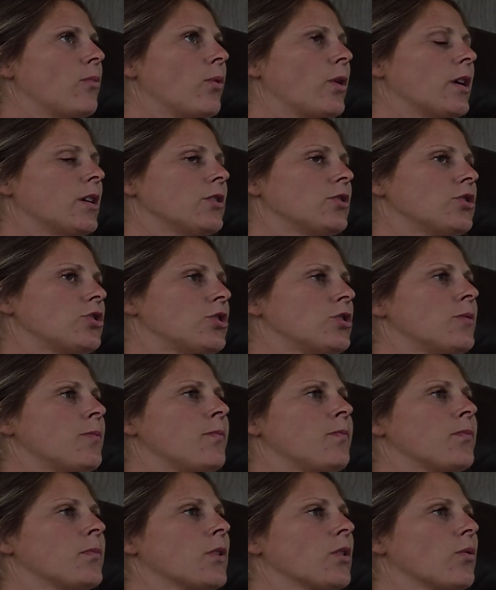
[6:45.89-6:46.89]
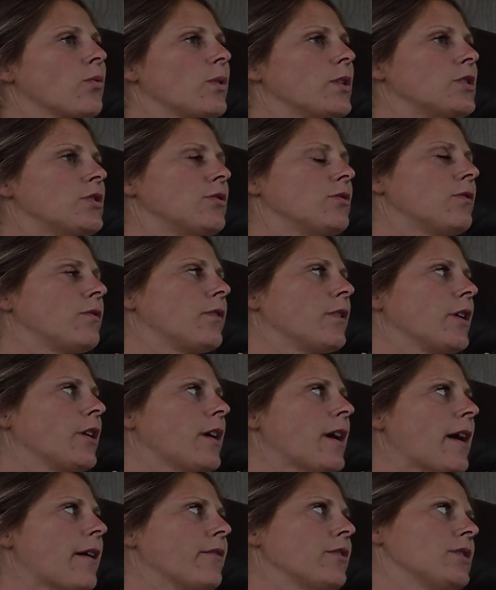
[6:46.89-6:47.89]
which we do
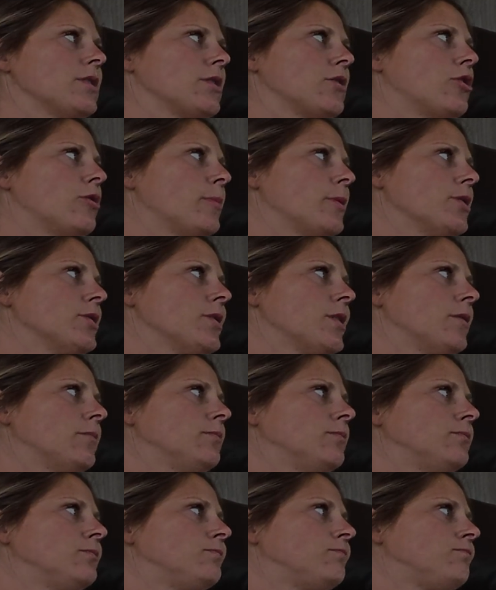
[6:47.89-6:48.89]
for every single person.